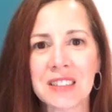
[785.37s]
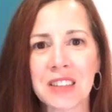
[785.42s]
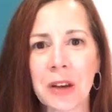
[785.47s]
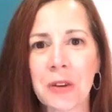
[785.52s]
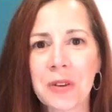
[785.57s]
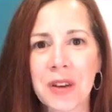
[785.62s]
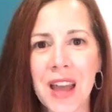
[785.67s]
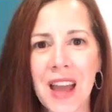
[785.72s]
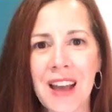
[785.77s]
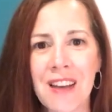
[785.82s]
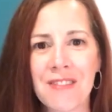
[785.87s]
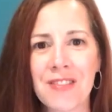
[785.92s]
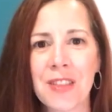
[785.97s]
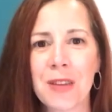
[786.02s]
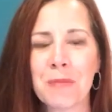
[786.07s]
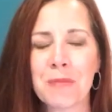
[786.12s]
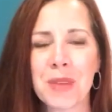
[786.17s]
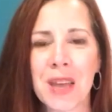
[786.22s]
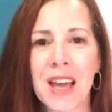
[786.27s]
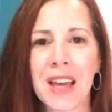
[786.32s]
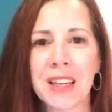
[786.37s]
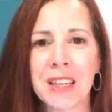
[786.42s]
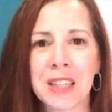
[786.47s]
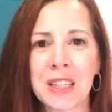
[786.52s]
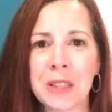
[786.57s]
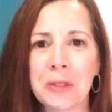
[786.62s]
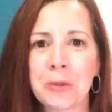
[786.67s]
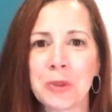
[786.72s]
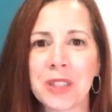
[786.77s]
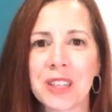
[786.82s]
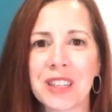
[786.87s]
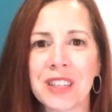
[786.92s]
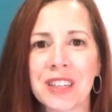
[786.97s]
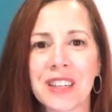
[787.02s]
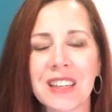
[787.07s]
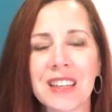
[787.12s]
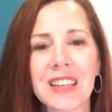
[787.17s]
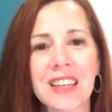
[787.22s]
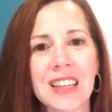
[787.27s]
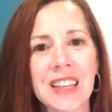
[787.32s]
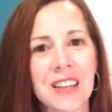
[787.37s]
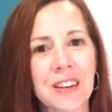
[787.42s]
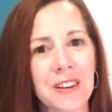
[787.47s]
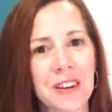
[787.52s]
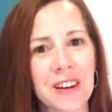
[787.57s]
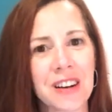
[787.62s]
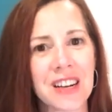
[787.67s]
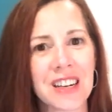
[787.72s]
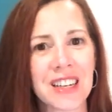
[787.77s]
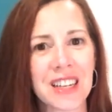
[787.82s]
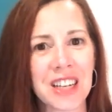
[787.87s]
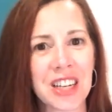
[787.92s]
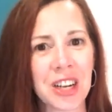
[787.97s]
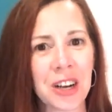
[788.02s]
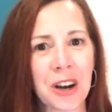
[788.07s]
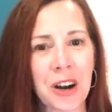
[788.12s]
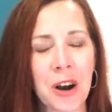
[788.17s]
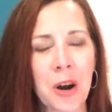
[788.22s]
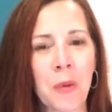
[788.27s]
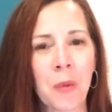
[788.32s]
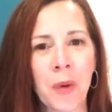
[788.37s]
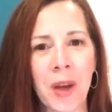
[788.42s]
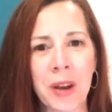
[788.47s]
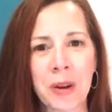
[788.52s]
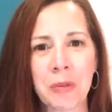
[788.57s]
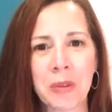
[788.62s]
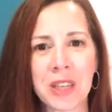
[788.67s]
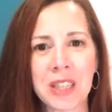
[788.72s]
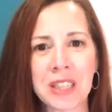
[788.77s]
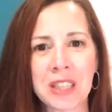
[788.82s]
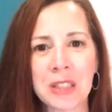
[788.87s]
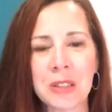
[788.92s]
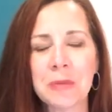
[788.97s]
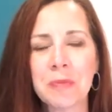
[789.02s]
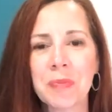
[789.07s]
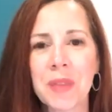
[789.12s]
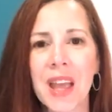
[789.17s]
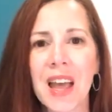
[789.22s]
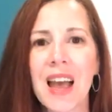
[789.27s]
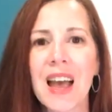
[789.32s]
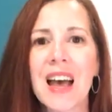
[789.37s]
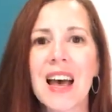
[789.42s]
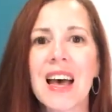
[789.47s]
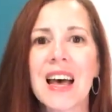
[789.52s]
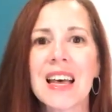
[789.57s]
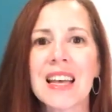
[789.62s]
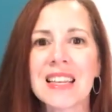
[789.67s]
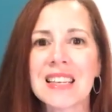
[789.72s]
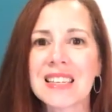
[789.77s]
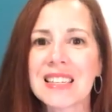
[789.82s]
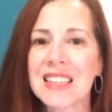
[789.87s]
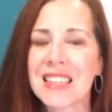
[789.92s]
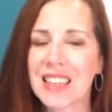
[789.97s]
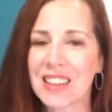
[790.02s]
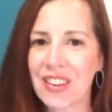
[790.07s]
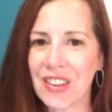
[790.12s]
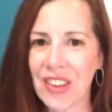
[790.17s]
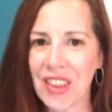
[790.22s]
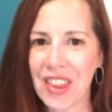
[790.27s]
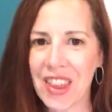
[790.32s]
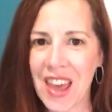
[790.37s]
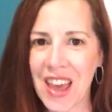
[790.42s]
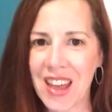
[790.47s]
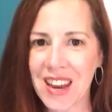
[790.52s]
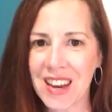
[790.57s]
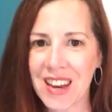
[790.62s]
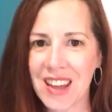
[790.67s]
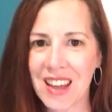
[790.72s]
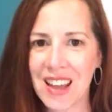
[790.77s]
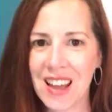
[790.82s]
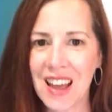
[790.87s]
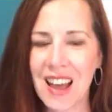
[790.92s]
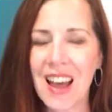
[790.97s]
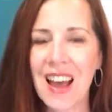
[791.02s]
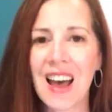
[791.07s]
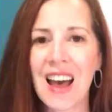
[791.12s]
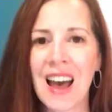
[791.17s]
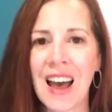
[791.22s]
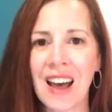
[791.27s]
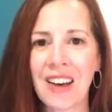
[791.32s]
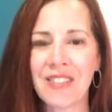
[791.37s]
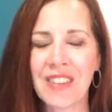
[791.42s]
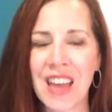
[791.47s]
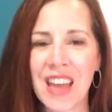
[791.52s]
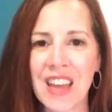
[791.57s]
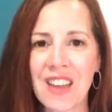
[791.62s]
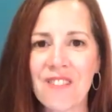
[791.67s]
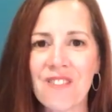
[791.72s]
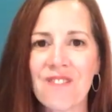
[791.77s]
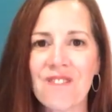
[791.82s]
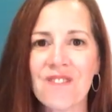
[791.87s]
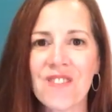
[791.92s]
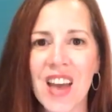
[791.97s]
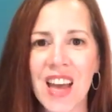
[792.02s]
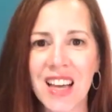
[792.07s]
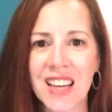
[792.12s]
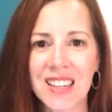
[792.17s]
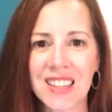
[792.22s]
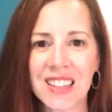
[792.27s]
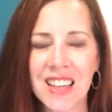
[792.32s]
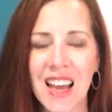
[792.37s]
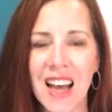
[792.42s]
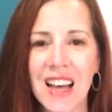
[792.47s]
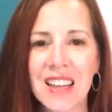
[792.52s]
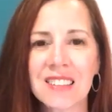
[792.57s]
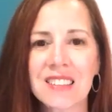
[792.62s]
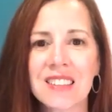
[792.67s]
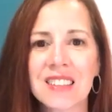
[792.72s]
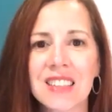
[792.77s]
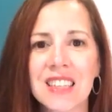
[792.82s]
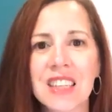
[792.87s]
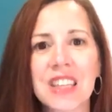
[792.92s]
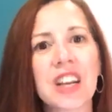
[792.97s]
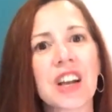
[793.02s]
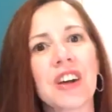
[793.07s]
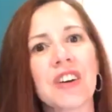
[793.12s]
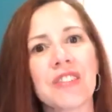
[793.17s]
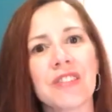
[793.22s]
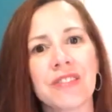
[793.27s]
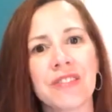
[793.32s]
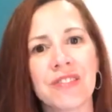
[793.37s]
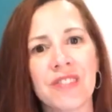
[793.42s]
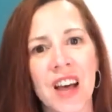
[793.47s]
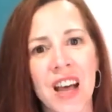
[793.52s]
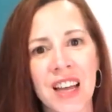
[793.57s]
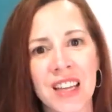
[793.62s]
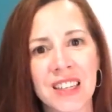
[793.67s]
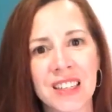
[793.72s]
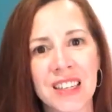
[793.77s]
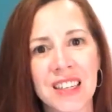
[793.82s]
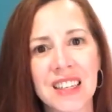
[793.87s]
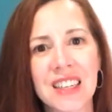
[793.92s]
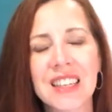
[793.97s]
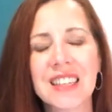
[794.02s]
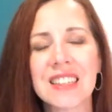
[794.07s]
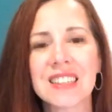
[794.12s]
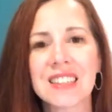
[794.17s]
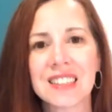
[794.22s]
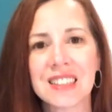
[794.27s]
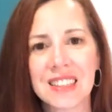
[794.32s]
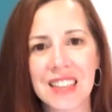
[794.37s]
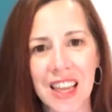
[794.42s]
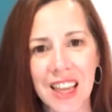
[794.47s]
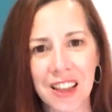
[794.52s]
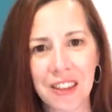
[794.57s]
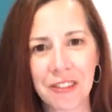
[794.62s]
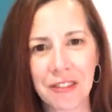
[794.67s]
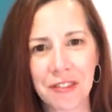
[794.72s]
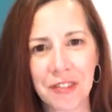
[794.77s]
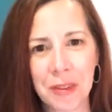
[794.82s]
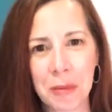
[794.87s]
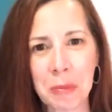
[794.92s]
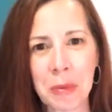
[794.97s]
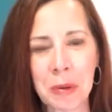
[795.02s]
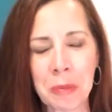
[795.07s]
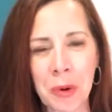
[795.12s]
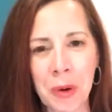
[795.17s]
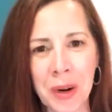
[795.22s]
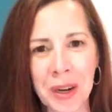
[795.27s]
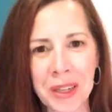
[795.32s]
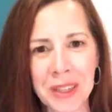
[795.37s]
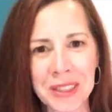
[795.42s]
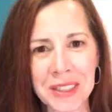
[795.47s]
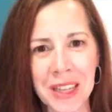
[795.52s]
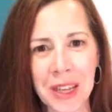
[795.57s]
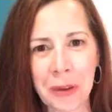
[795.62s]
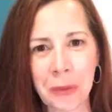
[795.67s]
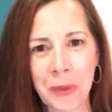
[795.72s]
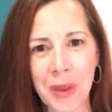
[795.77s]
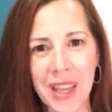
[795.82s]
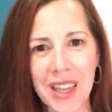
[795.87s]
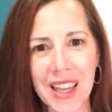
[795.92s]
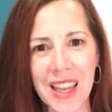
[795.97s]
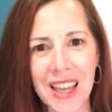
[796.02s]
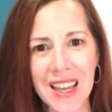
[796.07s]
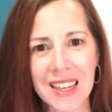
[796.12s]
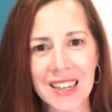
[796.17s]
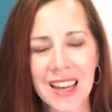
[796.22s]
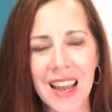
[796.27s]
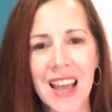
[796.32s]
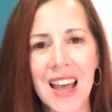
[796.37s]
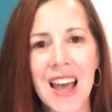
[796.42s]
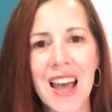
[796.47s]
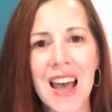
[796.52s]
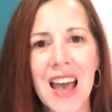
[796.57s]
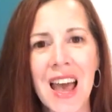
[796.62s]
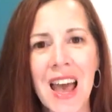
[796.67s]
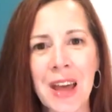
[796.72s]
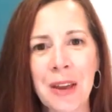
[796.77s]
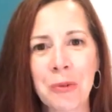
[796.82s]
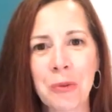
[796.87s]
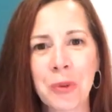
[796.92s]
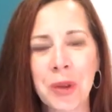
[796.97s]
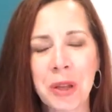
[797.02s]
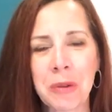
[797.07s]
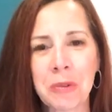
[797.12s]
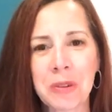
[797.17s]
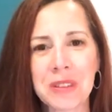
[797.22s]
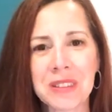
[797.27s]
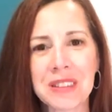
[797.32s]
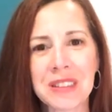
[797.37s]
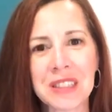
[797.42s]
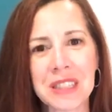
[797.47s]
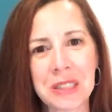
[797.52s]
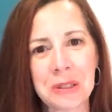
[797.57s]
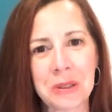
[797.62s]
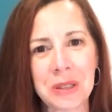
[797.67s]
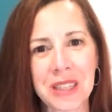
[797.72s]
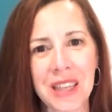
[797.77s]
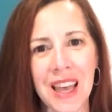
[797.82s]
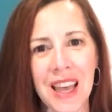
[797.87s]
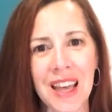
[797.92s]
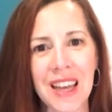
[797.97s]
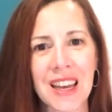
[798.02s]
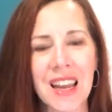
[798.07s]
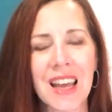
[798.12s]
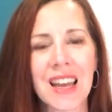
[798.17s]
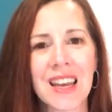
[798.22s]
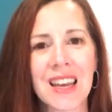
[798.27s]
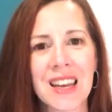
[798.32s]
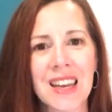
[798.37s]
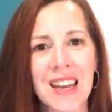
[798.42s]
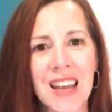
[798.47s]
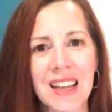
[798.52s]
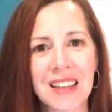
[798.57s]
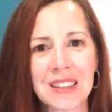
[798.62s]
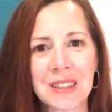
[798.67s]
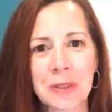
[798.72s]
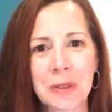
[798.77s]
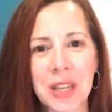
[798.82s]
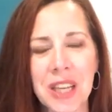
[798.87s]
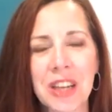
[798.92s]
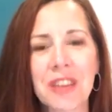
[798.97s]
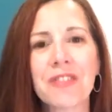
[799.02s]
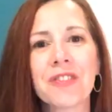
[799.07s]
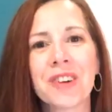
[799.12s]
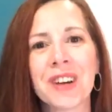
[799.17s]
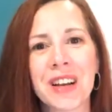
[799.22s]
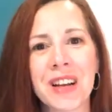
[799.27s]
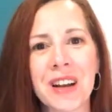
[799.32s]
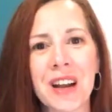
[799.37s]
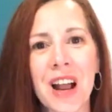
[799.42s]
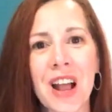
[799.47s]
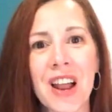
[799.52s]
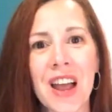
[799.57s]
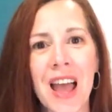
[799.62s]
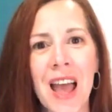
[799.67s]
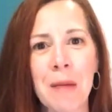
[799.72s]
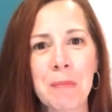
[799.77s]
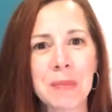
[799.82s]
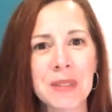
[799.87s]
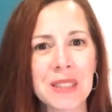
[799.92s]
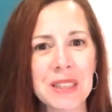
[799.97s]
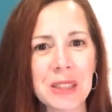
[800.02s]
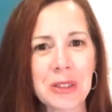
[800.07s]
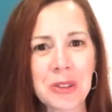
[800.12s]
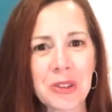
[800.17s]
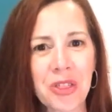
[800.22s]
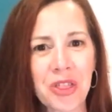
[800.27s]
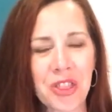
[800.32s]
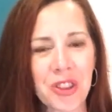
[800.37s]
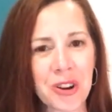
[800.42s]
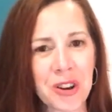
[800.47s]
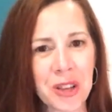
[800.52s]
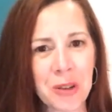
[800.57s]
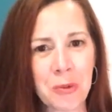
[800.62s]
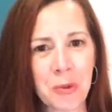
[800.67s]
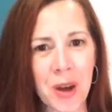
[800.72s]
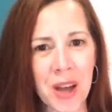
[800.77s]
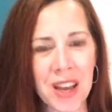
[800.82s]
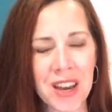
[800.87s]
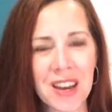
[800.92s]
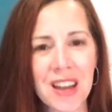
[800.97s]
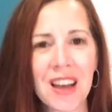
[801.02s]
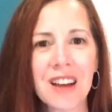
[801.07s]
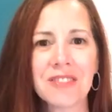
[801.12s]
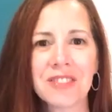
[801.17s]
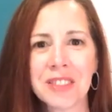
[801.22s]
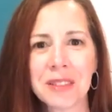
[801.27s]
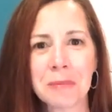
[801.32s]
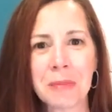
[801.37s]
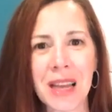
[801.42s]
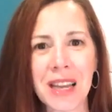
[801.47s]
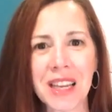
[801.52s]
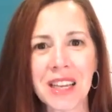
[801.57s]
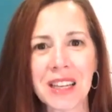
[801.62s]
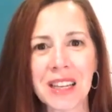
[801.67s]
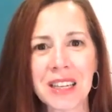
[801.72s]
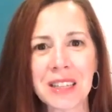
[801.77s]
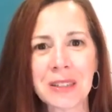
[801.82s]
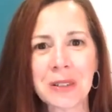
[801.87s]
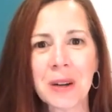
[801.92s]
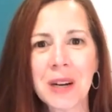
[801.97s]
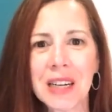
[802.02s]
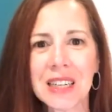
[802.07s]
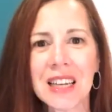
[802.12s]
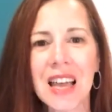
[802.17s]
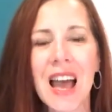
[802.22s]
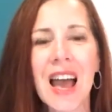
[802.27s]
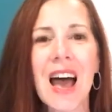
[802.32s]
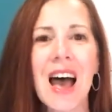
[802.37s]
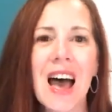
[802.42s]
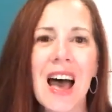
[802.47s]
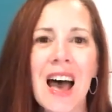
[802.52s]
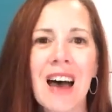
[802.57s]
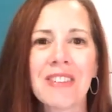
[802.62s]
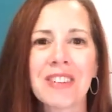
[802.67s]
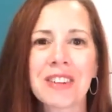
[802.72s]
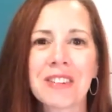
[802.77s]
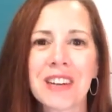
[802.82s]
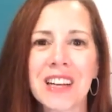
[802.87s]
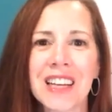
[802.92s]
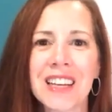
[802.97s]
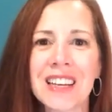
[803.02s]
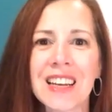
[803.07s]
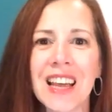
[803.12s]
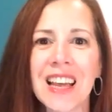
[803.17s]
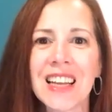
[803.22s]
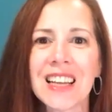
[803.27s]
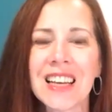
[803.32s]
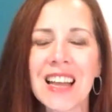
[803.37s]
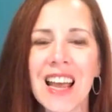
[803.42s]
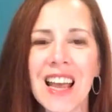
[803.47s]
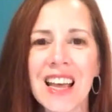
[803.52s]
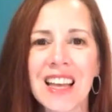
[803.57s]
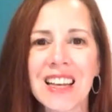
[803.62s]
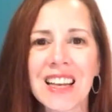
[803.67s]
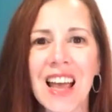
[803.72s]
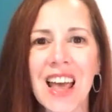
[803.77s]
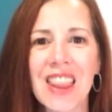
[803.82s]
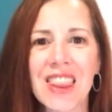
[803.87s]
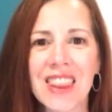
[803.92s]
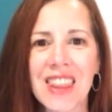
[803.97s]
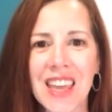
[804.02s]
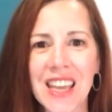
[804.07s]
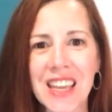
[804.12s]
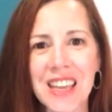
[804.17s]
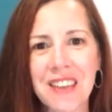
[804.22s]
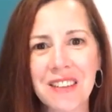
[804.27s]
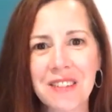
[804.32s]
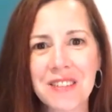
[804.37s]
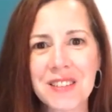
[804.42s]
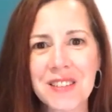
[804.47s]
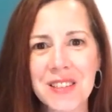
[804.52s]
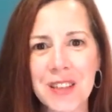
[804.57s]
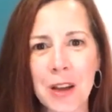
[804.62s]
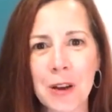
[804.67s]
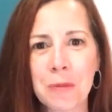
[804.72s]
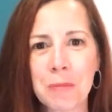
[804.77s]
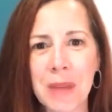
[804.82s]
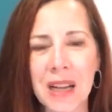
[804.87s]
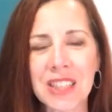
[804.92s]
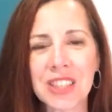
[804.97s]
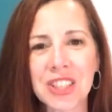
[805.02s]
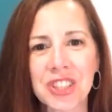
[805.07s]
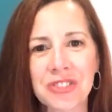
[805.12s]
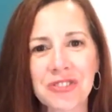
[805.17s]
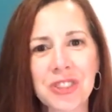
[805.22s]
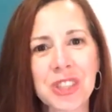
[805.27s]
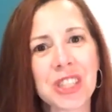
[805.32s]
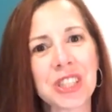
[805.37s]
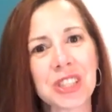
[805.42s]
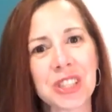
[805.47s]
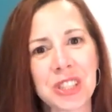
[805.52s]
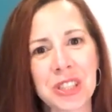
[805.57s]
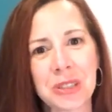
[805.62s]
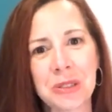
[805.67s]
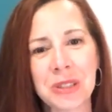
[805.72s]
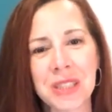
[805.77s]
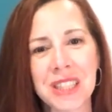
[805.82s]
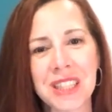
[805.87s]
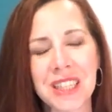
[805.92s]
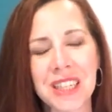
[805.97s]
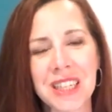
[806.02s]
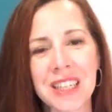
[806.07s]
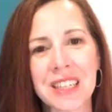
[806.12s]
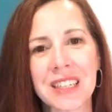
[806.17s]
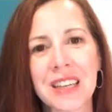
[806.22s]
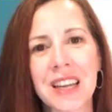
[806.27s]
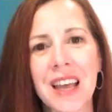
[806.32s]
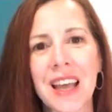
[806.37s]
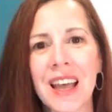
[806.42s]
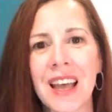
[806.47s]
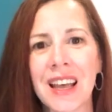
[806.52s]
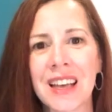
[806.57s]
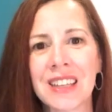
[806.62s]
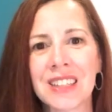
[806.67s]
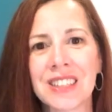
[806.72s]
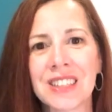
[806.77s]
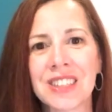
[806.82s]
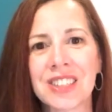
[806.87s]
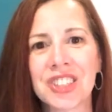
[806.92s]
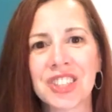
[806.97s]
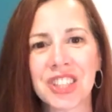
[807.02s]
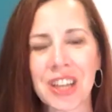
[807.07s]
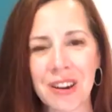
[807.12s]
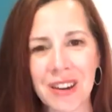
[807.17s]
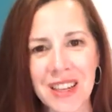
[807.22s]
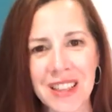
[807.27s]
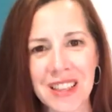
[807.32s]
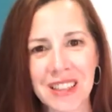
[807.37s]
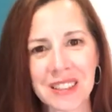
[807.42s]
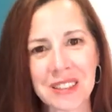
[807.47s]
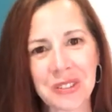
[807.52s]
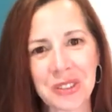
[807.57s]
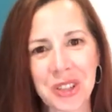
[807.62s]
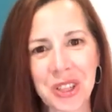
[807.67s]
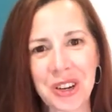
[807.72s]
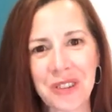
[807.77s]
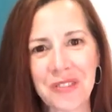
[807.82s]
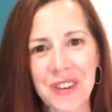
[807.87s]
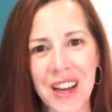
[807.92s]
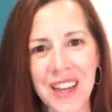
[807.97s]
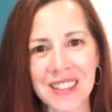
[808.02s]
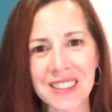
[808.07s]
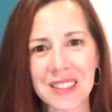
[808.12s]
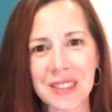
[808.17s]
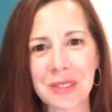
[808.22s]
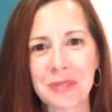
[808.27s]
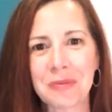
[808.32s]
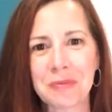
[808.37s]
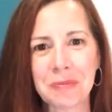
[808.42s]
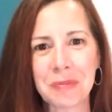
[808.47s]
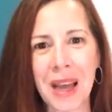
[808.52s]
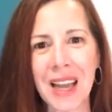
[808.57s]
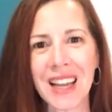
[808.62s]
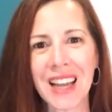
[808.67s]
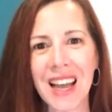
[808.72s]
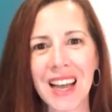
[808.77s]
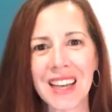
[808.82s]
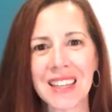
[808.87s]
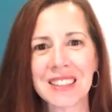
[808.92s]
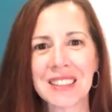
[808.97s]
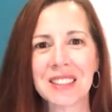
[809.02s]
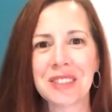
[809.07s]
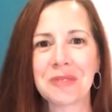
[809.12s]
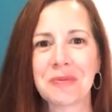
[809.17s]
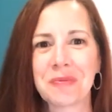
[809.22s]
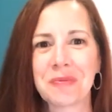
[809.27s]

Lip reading: Don't have them yet. You will hear when we do. Until then, have a fantastic, fun, safe Memorial Day weekend. And we will see you again next week for episode 31 of Temecula UNCORKED. Have a great night, and thank you so much for tuning in and sharing this with your friends. Bye, guys.